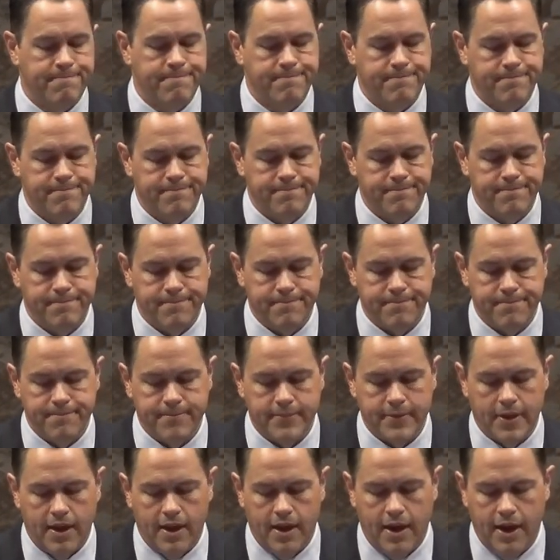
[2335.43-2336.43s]
I know you'll
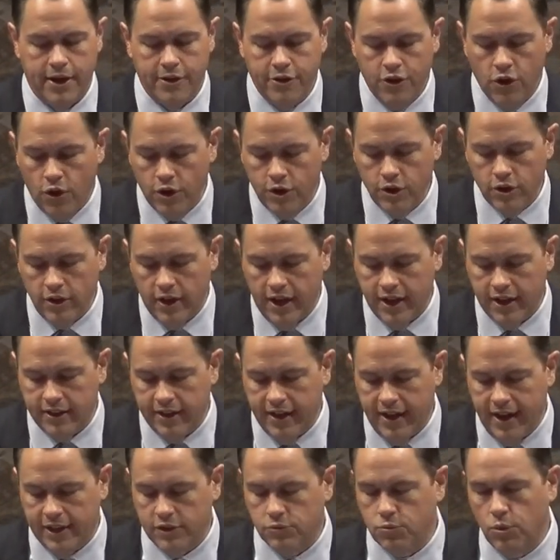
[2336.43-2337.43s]
likely ask, well, who's
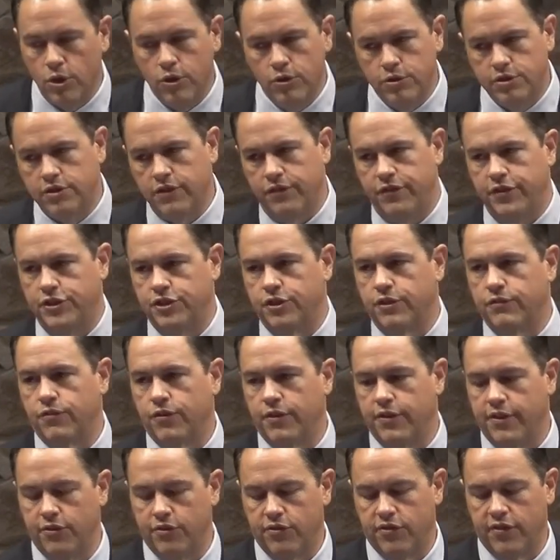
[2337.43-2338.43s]
sufficient for these things?
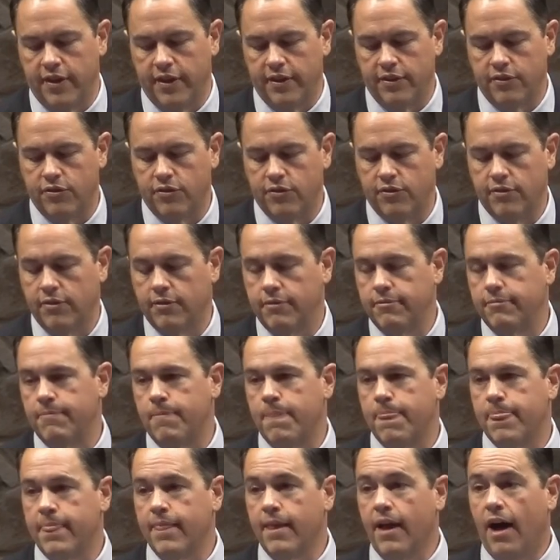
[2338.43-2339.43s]
I'm not
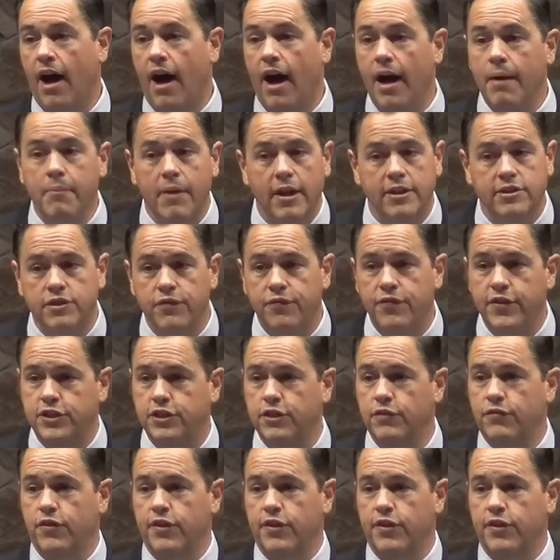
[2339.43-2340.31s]
sufficient for these things.